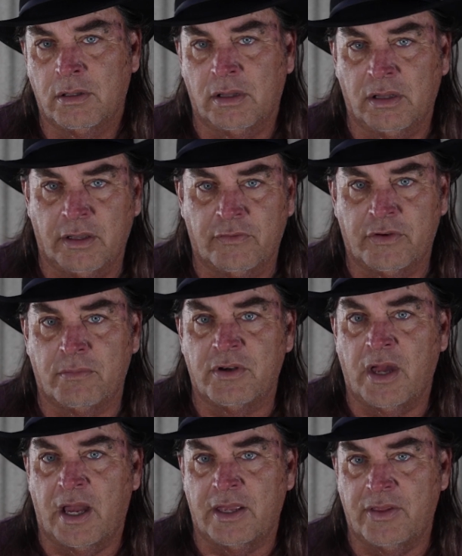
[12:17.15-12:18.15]
lived and
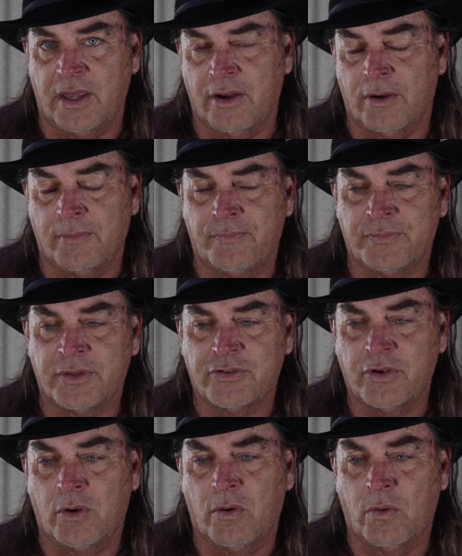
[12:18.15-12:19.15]
died there.
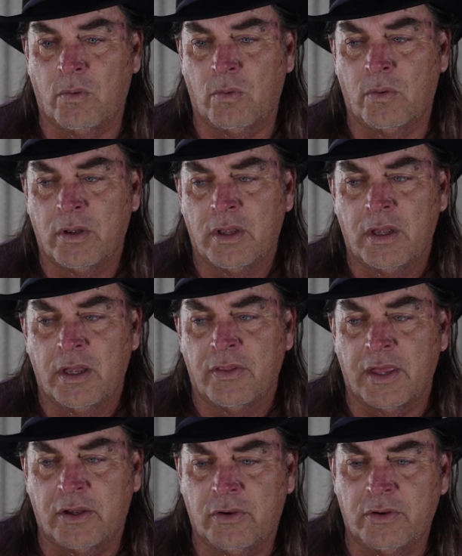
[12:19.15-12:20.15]
So
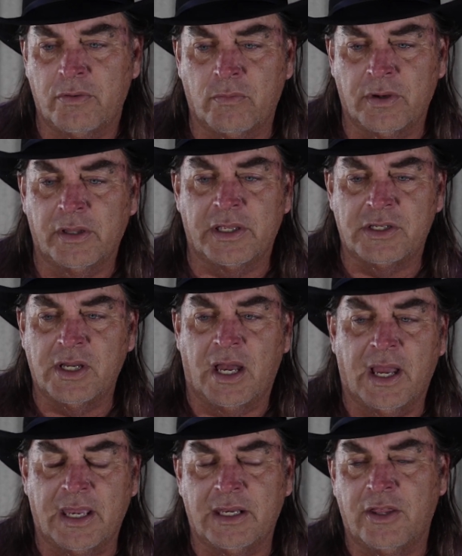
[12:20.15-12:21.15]
they couldn't really
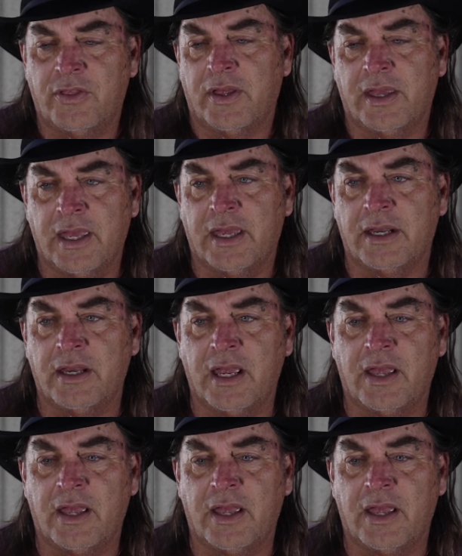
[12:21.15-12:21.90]
tie anything in.